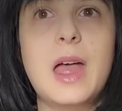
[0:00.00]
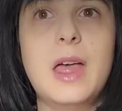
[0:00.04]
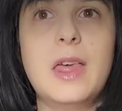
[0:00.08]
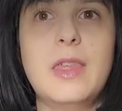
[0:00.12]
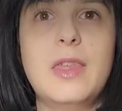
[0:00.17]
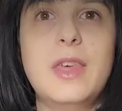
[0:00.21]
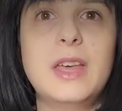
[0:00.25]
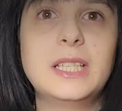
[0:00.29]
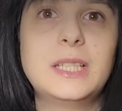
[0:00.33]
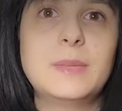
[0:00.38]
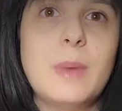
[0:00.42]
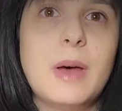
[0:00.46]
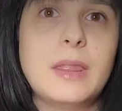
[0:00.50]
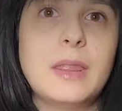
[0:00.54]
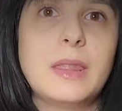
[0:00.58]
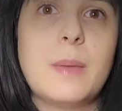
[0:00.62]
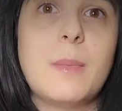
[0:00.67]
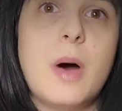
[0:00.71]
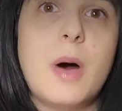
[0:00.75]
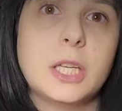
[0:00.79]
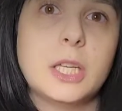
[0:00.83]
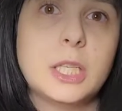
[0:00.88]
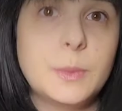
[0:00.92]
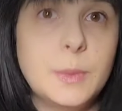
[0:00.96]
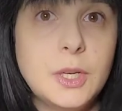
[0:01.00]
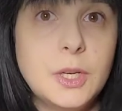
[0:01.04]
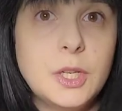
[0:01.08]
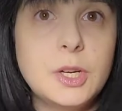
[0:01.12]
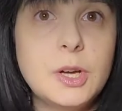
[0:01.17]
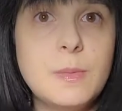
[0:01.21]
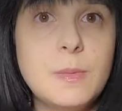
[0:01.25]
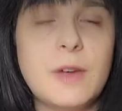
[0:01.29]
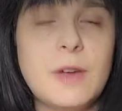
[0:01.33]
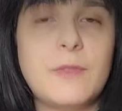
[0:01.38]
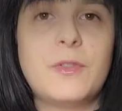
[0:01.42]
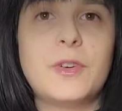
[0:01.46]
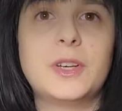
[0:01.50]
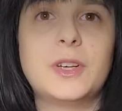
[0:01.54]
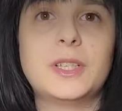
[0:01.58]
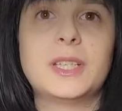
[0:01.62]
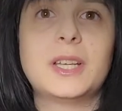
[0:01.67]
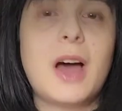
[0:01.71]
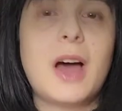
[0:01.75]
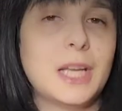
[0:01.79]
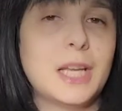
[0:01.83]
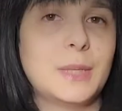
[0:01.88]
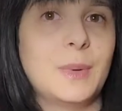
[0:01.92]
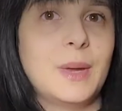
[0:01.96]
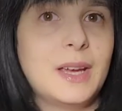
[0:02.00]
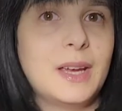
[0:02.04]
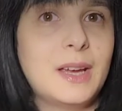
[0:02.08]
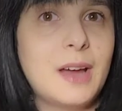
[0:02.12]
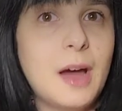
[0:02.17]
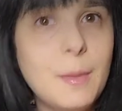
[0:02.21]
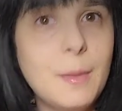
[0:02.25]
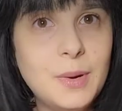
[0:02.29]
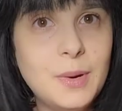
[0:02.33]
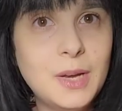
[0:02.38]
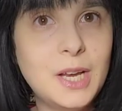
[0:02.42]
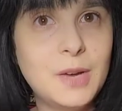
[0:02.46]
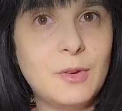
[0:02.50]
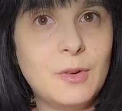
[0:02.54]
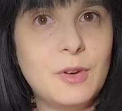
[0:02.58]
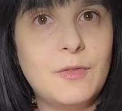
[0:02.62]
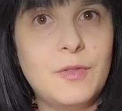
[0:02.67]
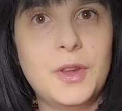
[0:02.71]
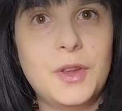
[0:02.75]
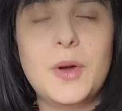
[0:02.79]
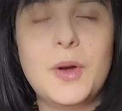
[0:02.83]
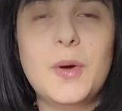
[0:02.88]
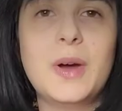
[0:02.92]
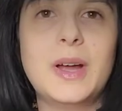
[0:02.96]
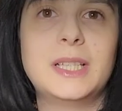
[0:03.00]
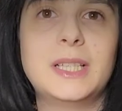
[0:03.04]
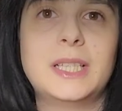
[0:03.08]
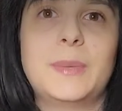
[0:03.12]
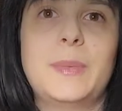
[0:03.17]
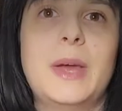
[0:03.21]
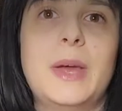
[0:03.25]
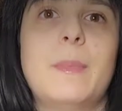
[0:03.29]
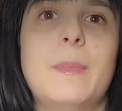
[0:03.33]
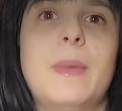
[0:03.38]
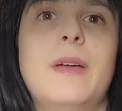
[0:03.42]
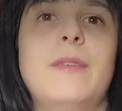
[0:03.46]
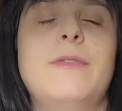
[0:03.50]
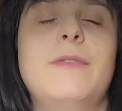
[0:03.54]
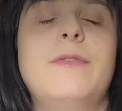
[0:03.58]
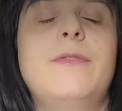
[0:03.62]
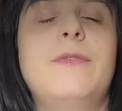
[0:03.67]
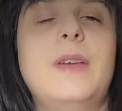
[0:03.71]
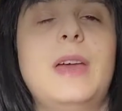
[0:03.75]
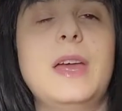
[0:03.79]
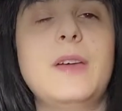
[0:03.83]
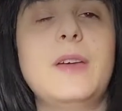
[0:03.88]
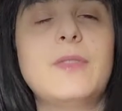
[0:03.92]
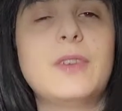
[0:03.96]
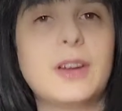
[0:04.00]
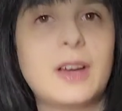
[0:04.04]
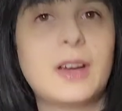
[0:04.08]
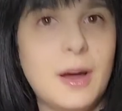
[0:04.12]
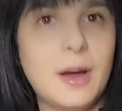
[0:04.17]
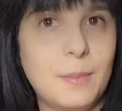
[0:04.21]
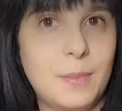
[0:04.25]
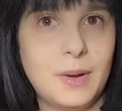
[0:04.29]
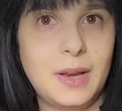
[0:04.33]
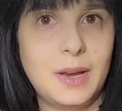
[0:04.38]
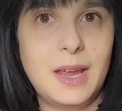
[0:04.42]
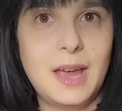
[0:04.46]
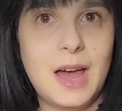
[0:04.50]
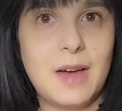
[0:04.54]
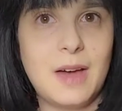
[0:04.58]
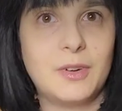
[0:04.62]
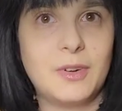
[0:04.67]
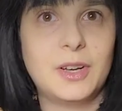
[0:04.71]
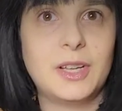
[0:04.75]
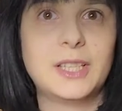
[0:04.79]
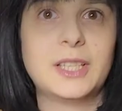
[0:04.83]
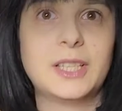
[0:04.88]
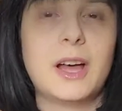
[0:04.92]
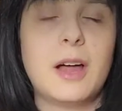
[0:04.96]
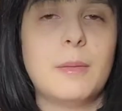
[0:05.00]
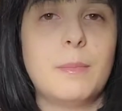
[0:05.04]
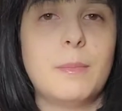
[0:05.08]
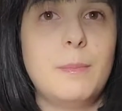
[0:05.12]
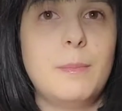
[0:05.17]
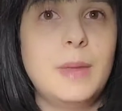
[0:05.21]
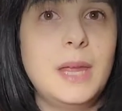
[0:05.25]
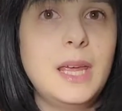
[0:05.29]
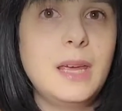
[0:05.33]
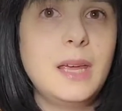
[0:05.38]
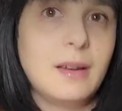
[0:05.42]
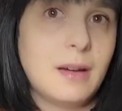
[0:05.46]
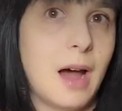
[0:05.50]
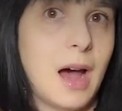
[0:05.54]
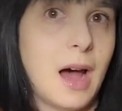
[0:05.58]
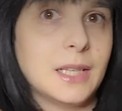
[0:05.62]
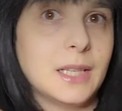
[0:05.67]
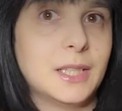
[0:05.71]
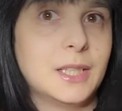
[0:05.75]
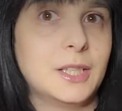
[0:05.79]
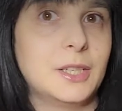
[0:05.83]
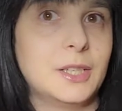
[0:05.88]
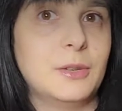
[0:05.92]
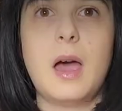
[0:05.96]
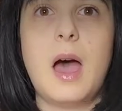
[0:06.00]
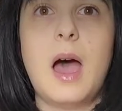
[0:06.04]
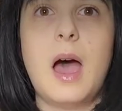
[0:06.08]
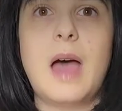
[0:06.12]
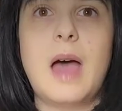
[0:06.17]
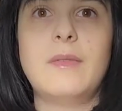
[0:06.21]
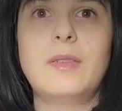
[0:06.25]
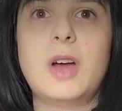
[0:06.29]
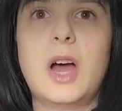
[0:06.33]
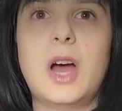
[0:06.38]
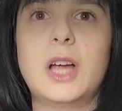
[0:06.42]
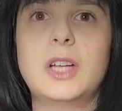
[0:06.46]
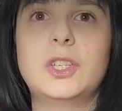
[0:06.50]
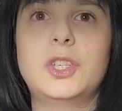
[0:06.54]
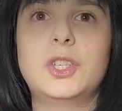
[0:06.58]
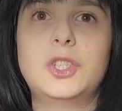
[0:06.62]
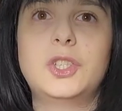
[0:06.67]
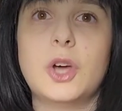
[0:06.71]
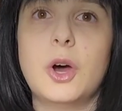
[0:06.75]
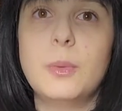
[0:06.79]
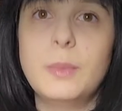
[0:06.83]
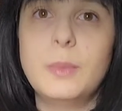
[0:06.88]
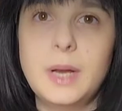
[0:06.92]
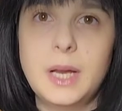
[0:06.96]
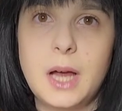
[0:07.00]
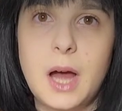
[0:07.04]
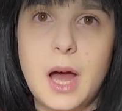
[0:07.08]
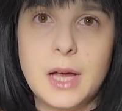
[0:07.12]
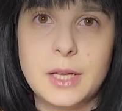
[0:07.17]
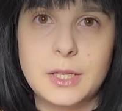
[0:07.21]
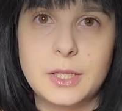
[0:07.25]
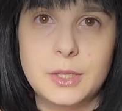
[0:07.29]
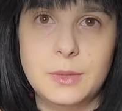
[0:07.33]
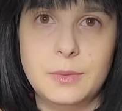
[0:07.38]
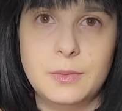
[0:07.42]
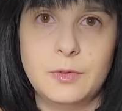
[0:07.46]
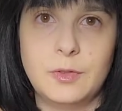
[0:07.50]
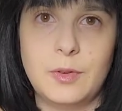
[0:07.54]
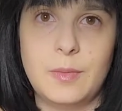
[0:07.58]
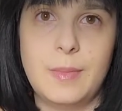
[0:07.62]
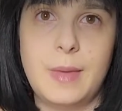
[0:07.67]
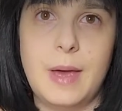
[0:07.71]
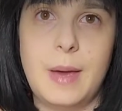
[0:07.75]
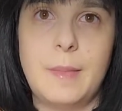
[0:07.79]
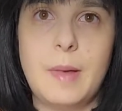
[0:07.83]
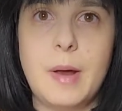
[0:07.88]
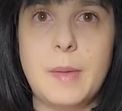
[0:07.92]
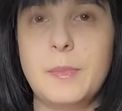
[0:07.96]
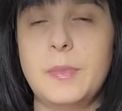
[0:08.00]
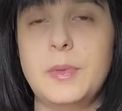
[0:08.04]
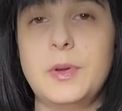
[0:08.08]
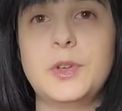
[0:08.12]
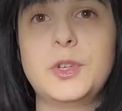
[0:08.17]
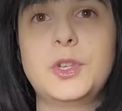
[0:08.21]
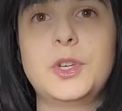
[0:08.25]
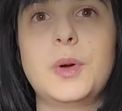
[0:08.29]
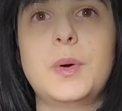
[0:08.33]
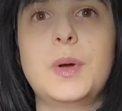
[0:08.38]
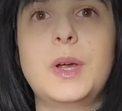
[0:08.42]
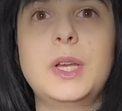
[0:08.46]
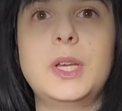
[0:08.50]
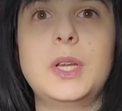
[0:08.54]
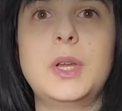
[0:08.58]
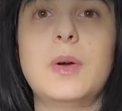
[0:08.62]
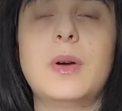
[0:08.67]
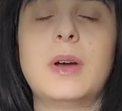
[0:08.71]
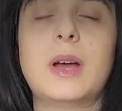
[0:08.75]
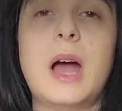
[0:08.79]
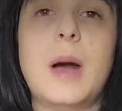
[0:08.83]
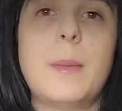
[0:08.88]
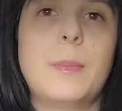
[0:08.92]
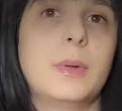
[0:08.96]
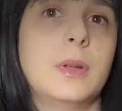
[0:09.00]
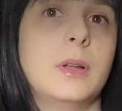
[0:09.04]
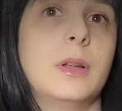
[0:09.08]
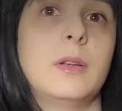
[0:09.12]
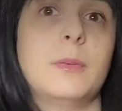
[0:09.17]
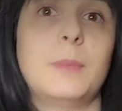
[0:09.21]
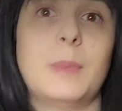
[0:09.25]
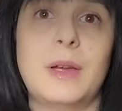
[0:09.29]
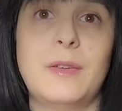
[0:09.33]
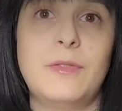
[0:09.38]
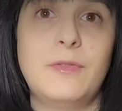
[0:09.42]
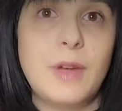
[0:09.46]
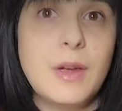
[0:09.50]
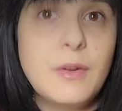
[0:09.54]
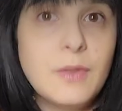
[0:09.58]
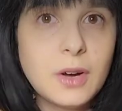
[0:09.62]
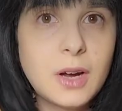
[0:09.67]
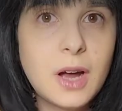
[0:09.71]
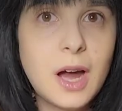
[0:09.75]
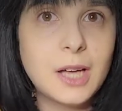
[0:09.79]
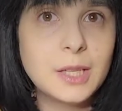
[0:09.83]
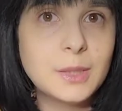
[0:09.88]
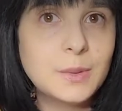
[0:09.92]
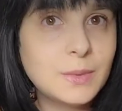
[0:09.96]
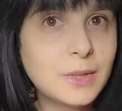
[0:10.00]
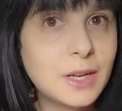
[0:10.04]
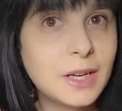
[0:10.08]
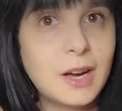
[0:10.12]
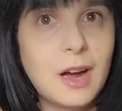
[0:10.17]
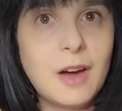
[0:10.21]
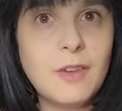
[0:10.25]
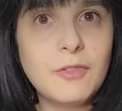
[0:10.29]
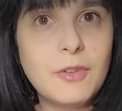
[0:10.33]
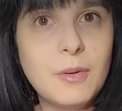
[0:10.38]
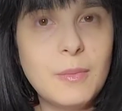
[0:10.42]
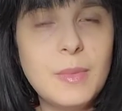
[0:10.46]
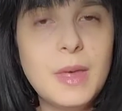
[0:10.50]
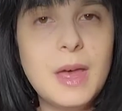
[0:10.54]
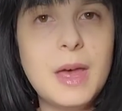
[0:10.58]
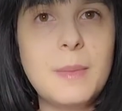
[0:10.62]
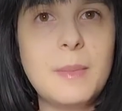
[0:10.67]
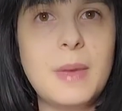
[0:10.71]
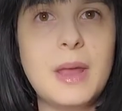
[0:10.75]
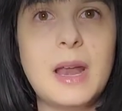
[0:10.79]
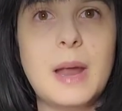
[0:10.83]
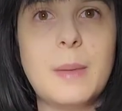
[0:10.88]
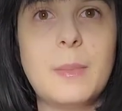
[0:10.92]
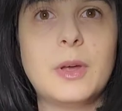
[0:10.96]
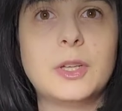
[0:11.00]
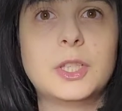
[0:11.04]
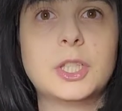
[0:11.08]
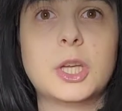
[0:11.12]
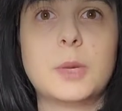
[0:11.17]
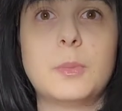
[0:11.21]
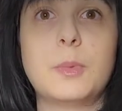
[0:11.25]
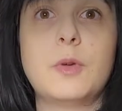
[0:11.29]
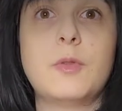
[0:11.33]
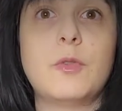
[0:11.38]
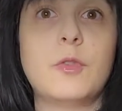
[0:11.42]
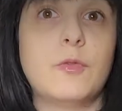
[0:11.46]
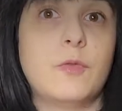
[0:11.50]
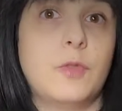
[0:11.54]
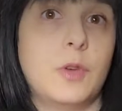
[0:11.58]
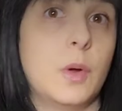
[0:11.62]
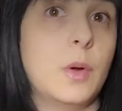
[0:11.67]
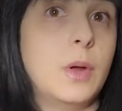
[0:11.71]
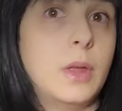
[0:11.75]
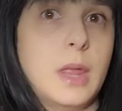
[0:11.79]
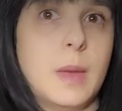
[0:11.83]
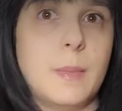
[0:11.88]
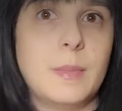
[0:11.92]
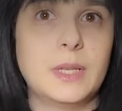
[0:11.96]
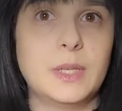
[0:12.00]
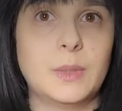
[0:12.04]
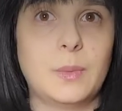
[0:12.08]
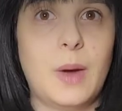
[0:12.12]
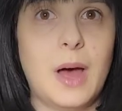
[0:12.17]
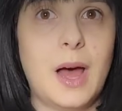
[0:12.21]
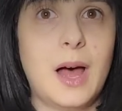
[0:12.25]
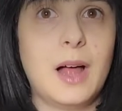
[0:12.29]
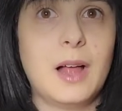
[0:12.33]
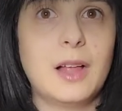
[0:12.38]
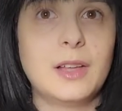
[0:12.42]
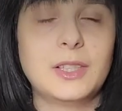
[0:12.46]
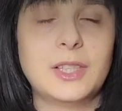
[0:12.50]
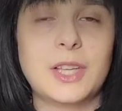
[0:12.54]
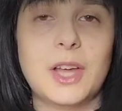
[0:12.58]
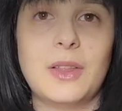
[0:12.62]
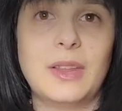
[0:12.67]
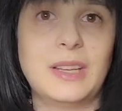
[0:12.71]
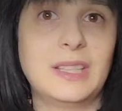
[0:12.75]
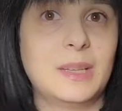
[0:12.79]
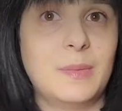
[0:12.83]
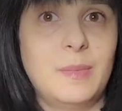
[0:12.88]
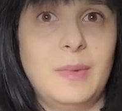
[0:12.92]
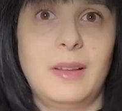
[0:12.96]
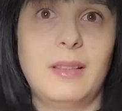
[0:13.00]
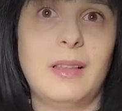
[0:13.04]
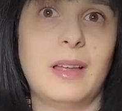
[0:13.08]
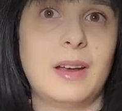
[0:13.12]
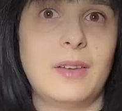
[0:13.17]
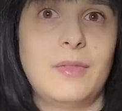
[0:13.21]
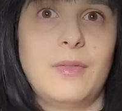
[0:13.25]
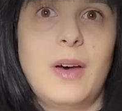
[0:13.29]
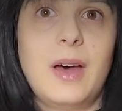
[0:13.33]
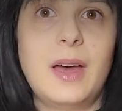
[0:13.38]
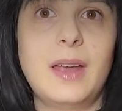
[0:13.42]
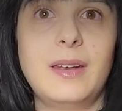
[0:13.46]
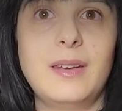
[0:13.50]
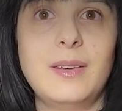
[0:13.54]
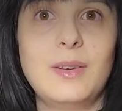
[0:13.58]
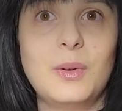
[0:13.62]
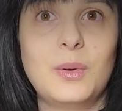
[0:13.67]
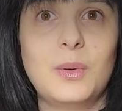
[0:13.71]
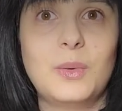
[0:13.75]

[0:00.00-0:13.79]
This month, I'm also be doing my first cosplay company review, and it's gonna be on my favorite company ever, and it's called Miccostumes. I've gotten so many costumes from them, and I'm gonna be showing you a couple of my favorite costumes I got from them, and I'm also gonna be reviewing them as well, so that's gonna be a lot of fun.